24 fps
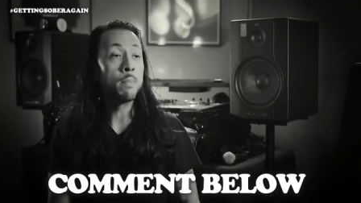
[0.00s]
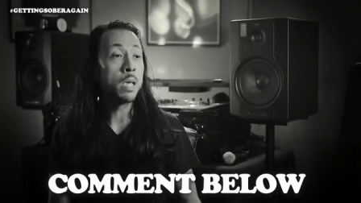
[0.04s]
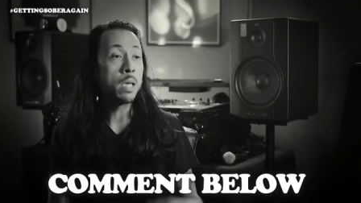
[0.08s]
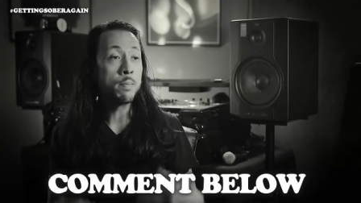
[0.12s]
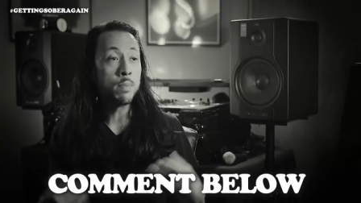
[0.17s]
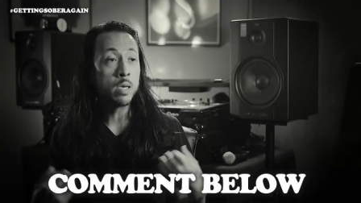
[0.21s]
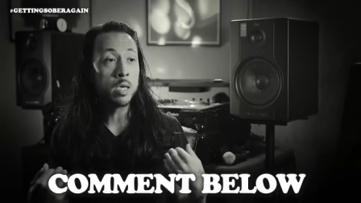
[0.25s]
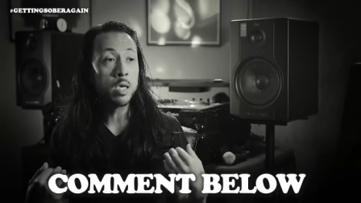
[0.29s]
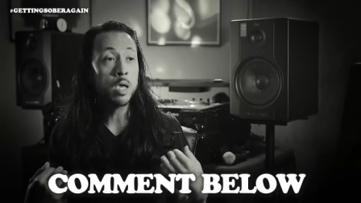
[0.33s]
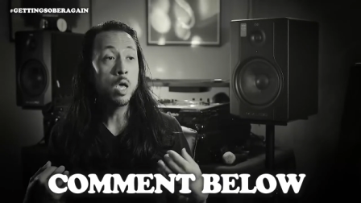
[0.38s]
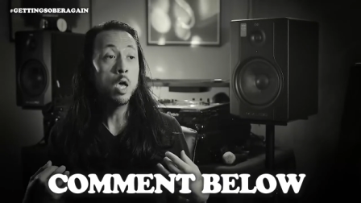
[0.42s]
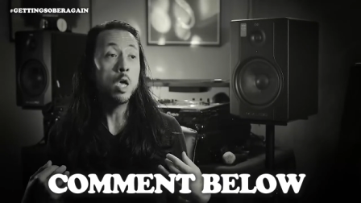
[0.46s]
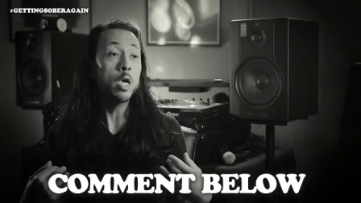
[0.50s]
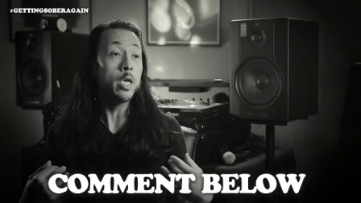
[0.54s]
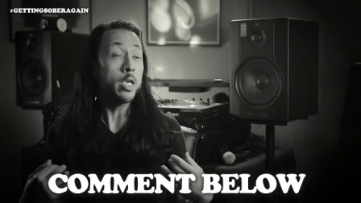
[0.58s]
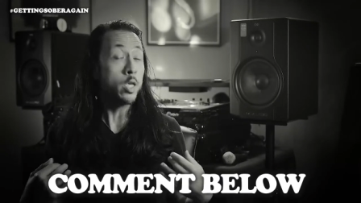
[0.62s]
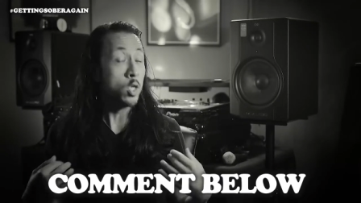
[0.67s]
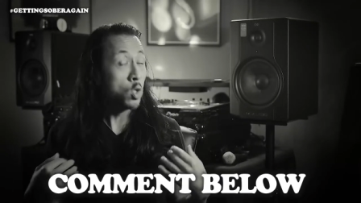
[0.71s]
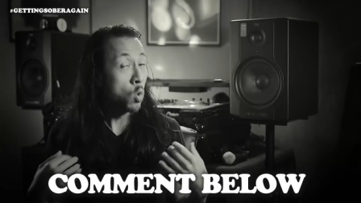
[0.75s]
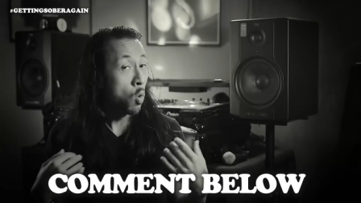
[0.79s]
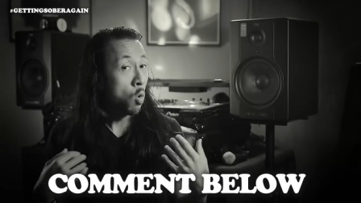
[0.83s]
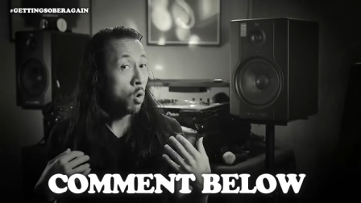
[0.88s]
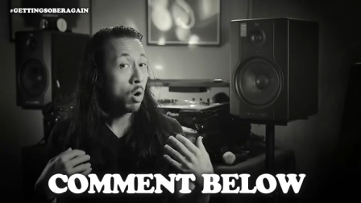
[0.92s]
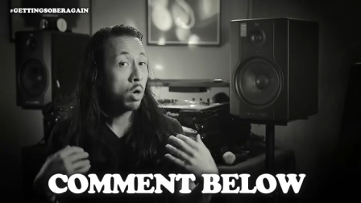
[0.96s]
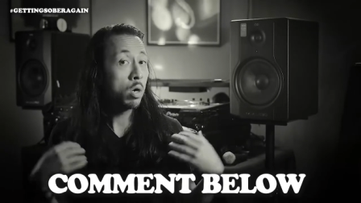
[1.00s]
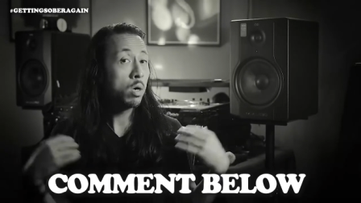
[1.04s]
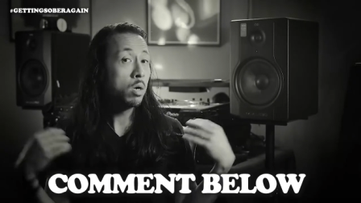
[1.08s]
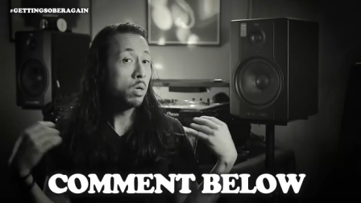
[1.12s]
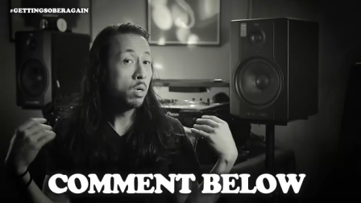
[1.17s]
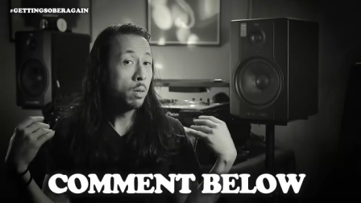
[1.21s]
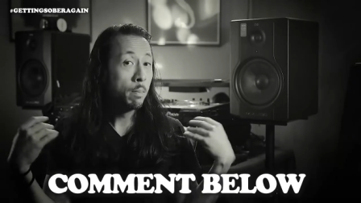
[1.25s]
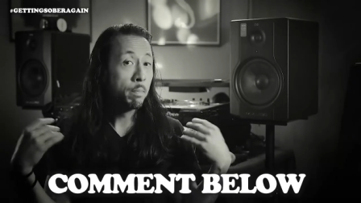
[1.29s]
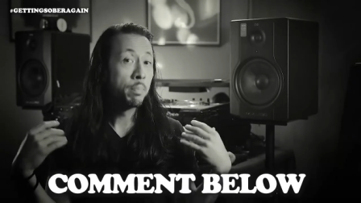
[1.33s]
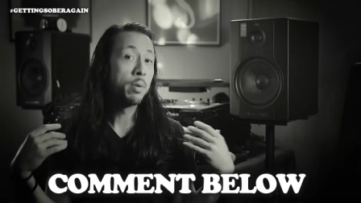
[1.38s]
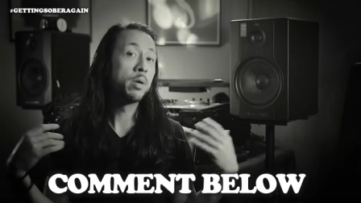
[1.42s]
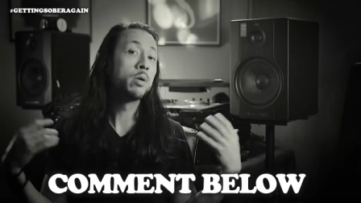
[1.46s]
Maybe
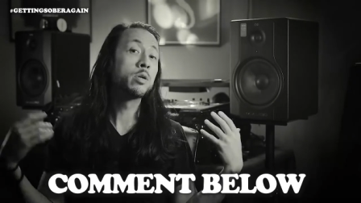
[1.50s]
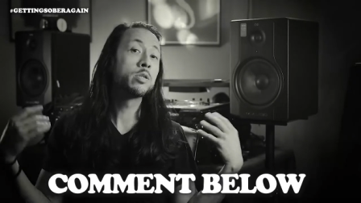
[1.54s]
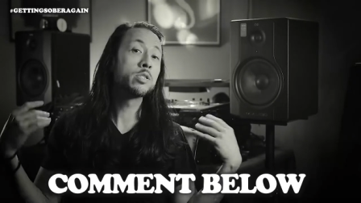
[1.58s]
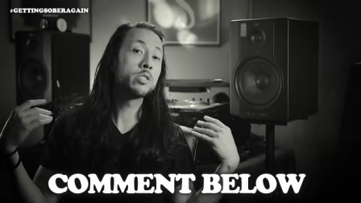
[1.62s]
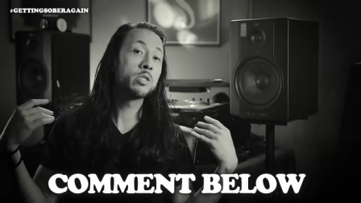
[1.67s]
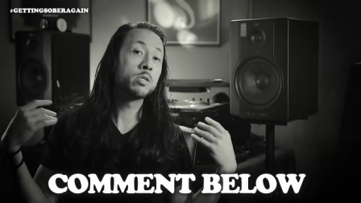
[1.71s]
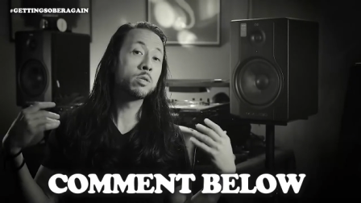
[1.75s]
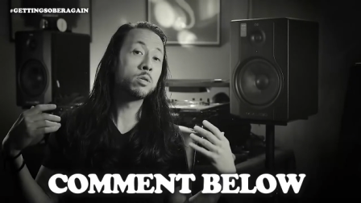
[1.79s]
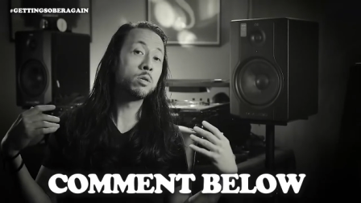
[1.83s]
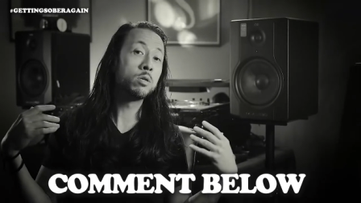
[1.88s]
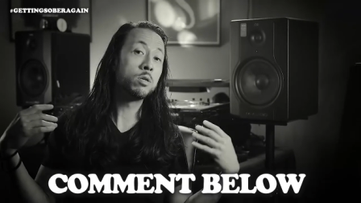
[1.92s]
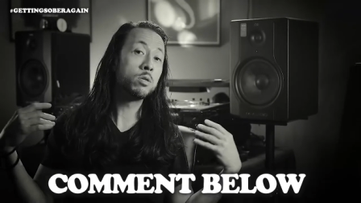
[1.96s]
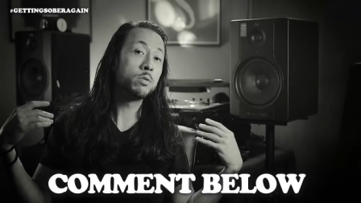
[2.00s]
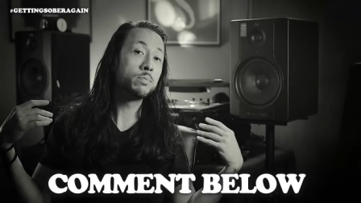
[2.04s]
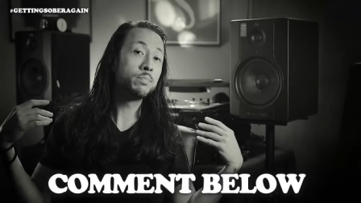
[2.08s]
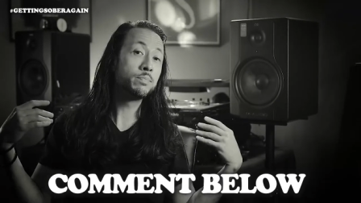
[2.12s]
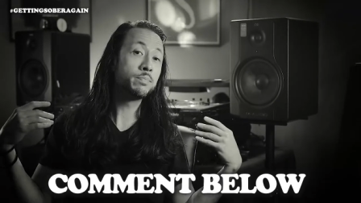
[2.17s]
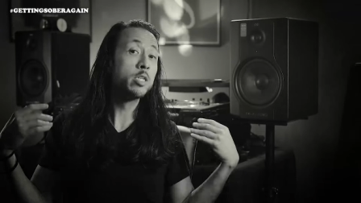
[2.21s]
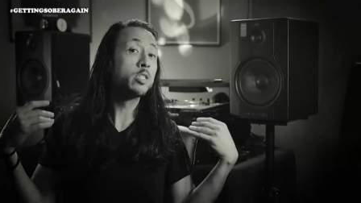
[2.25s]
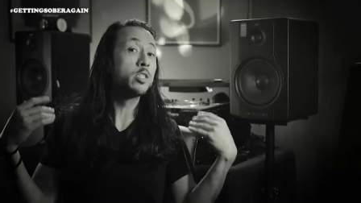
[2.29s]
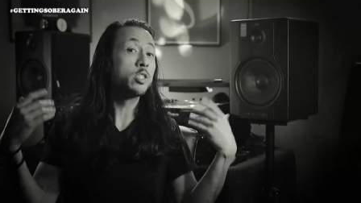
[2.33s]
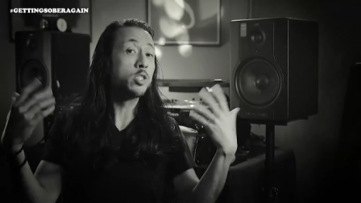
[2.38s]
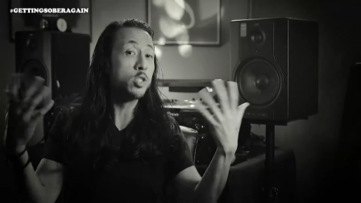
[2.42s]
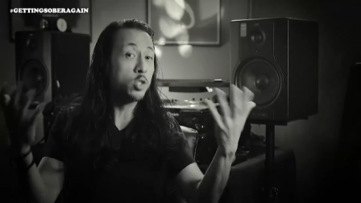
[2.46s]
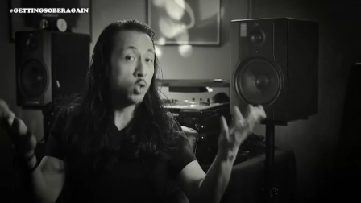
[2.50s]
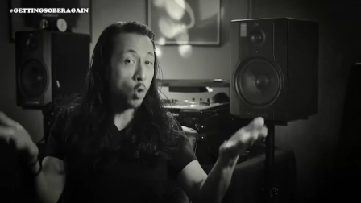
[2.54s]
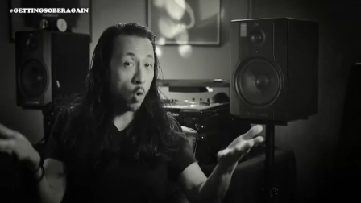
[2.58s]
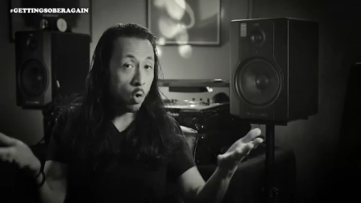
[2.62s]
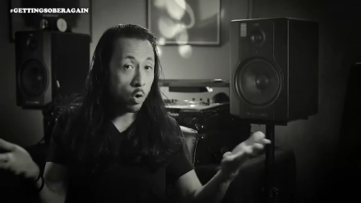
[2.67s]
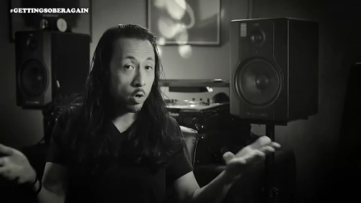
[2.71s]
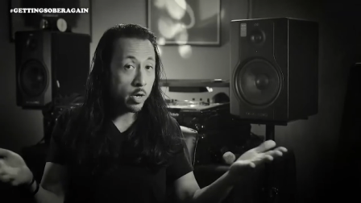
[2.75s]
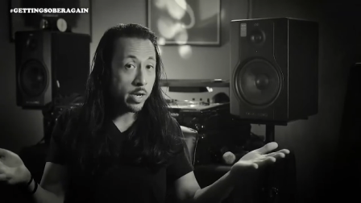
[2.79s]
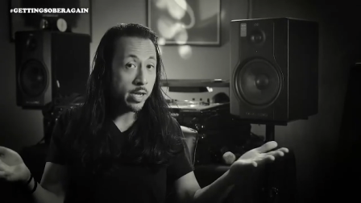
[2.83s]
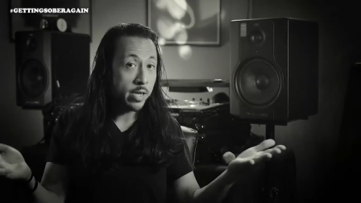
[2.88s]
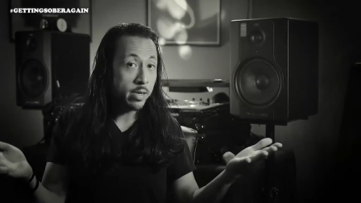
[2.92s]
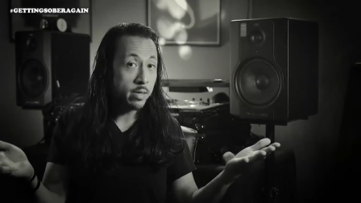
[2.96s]
your personal
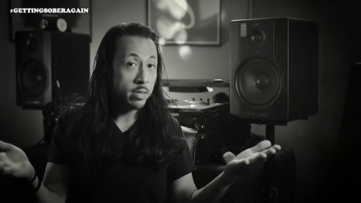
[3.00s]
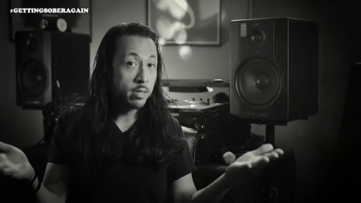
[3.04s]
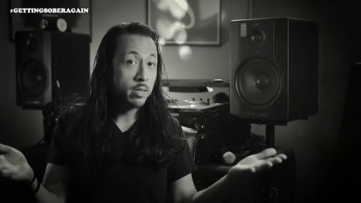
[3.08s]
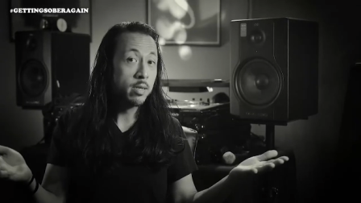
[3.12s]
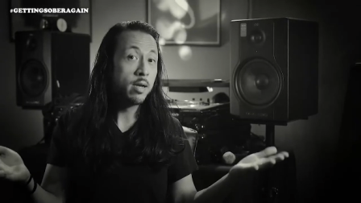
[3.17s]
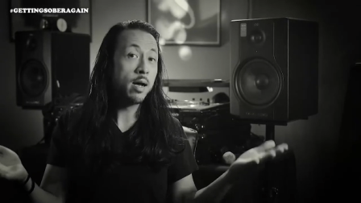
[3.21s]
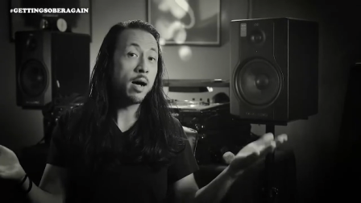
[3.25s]
story